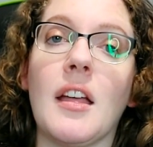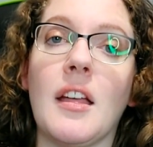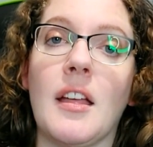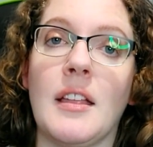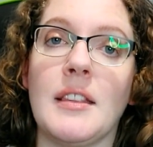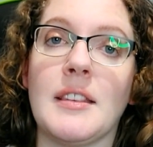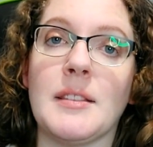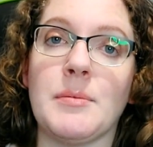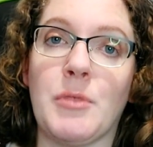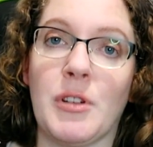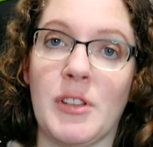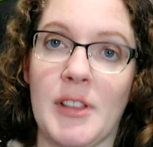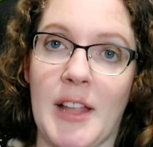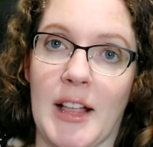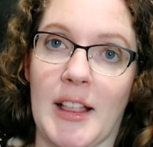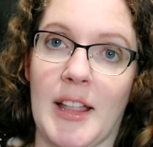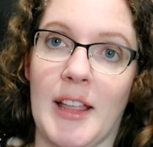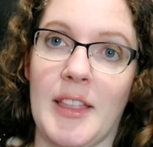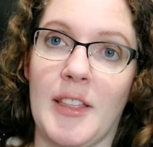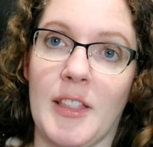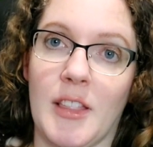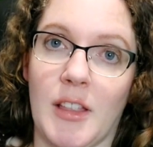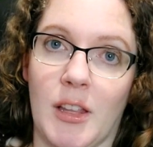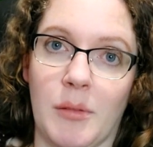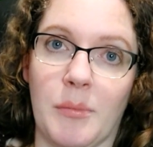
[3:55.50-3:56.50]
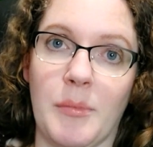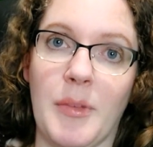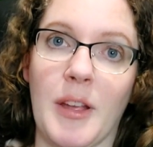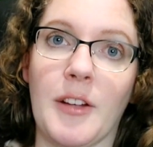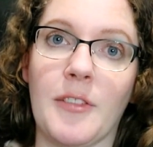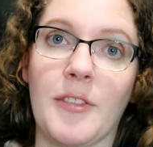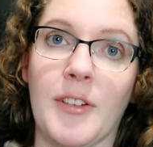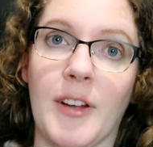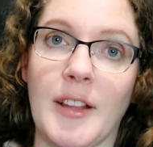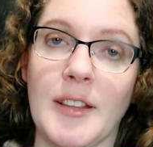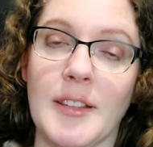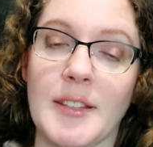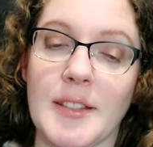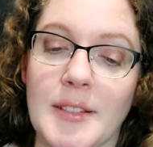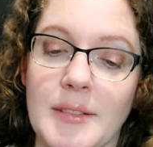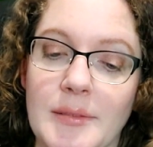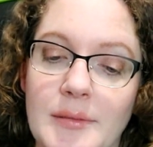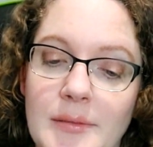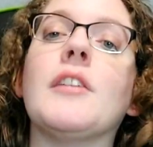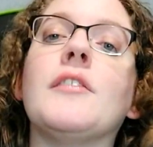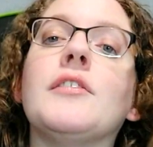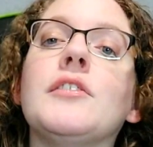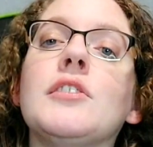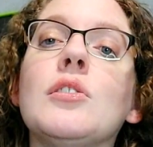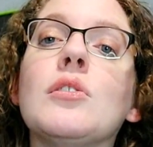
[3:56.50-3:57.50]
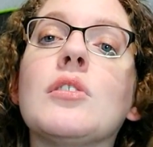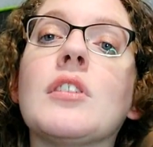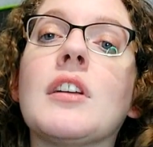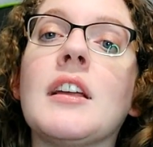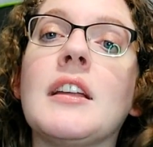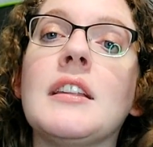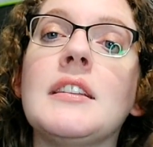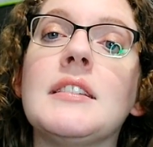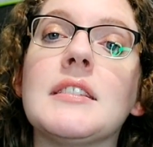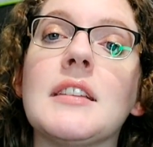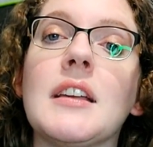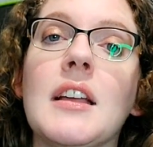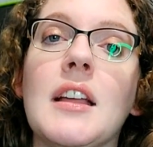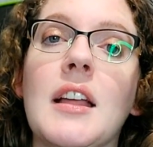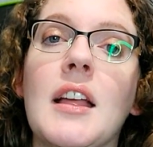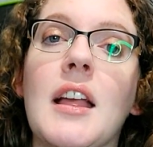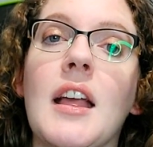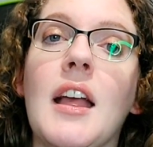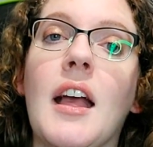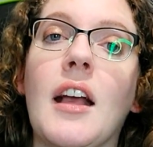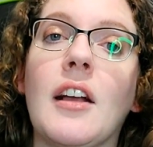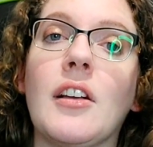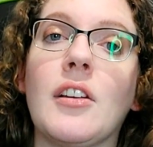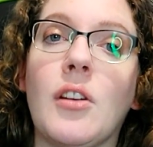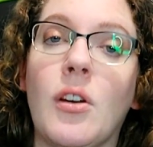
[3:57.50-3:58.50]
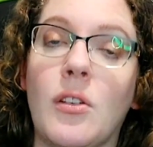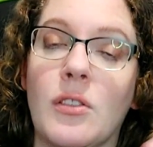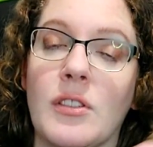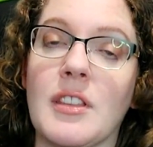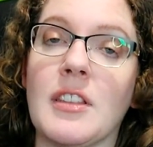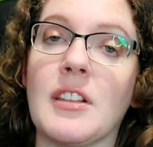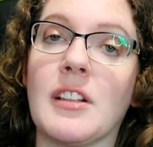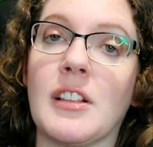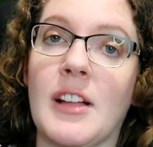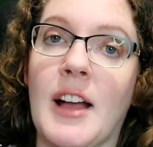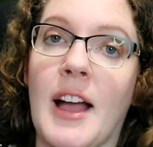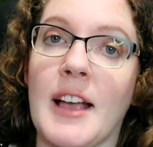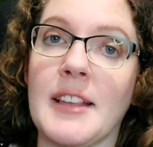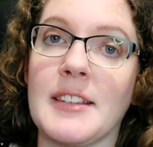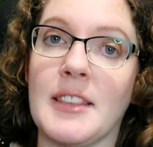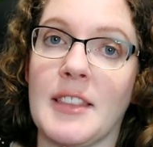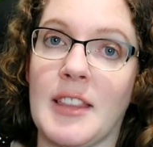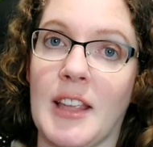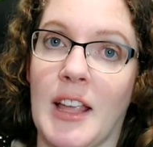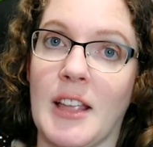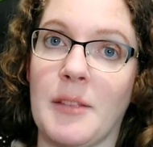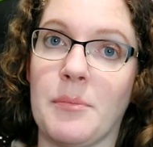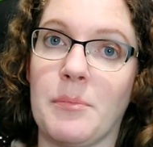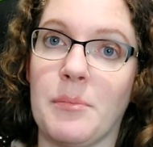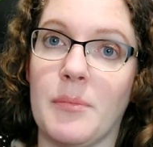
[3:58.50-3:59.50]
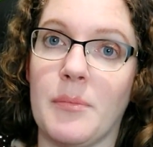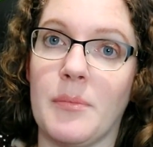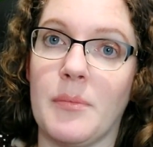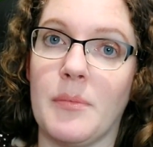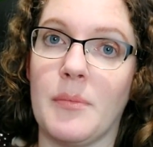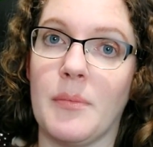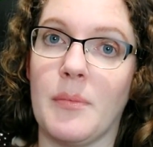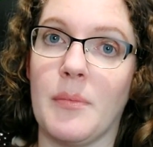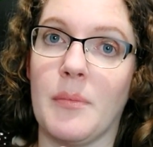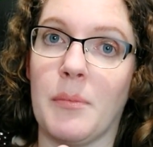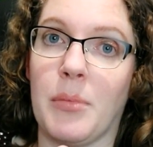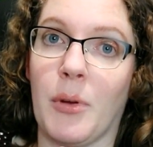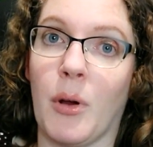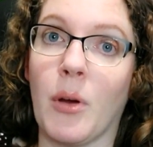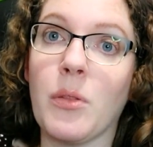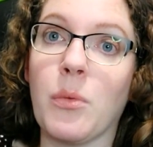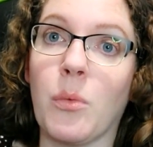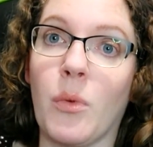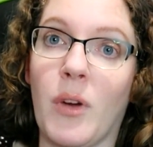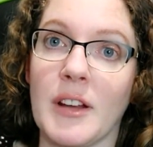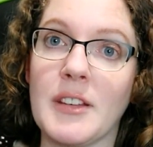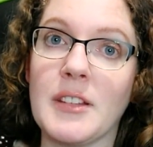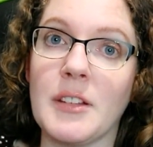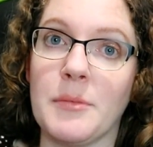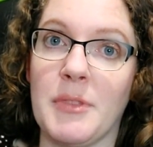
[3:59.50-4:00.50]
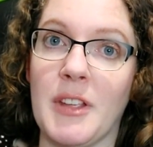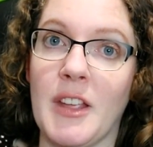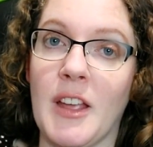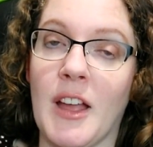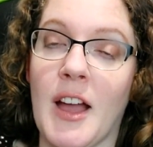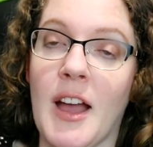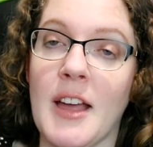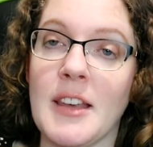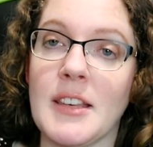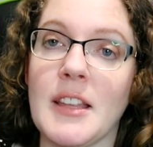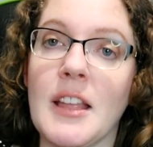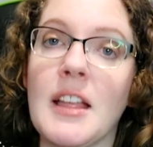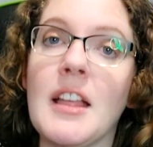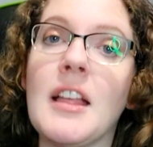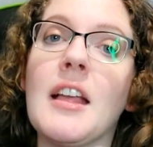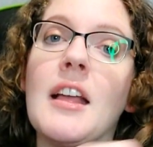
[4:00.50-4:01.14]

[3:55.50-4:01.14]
it's more likely that they'll make friends. If two kids go to the class that they both want to be at, at